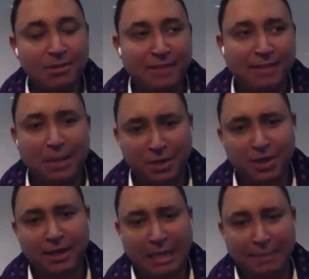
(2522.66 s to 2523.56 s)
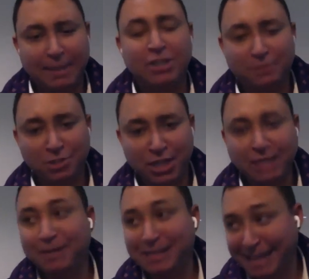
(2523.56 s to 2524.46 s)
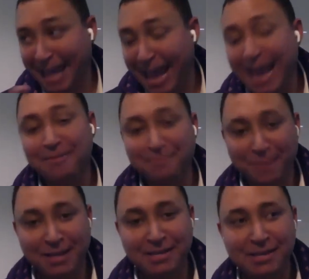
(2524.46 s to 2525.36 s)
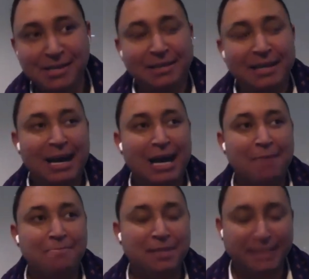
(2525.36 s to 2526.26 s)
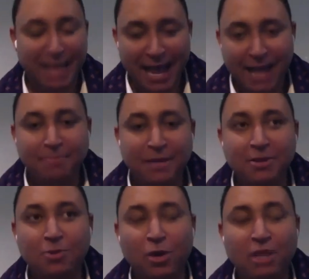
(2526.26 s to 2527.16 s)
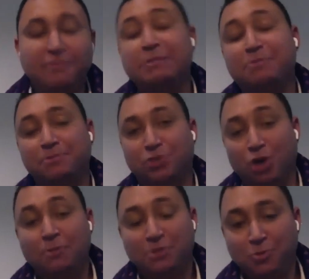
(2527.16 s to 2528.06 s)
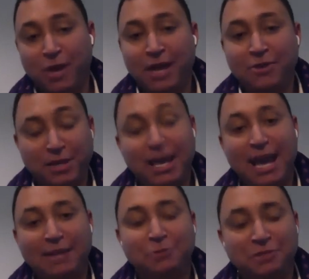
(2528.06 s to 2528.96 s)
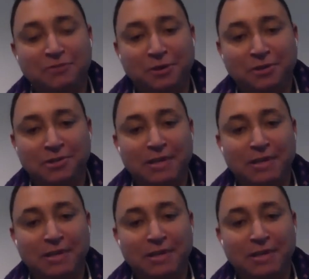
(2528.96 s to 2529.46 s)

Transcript: So that's how we kind of keep each in check. But it can be, um, it can be one of these jobs where you can lose focus.